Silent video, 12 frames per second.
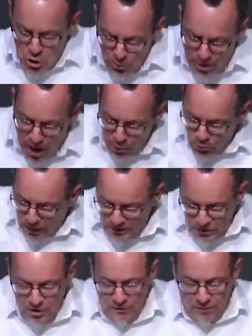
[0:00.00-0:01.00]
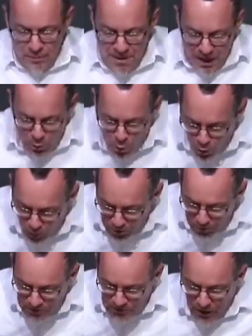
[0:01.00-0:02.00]
were not rescued from that
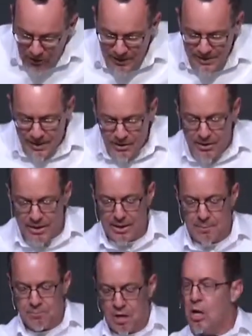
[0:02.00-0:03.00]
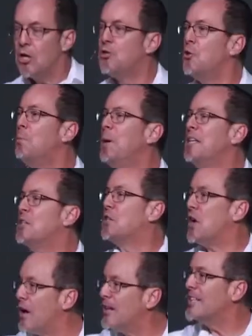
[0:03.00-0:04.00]
horrible solidarity to be
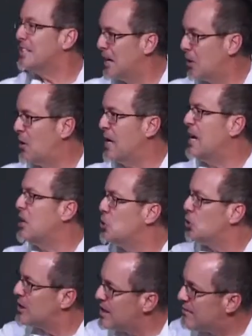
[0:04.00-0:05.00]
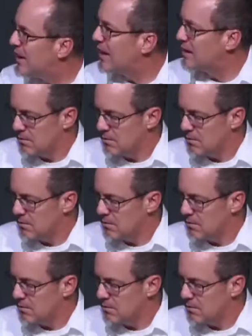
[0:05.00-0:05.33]
solitary in your living.